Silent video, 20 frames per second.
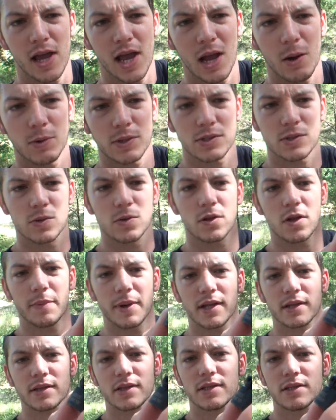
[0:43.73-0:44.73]
and what's cool
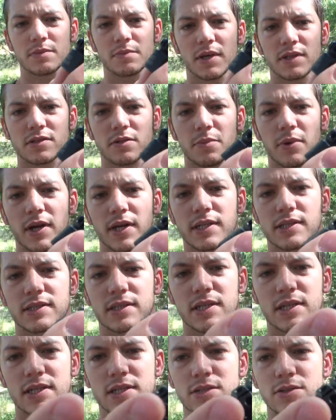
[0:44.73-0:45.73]
about these muzzle brakes
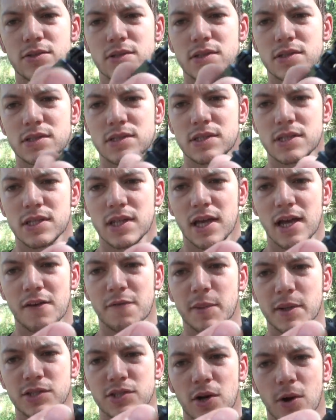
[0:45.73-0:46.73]
is you can see they have
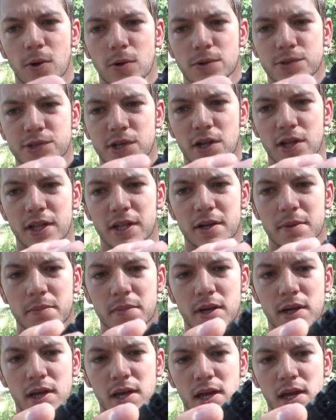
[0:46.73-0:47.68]
a bunch of holes all in them,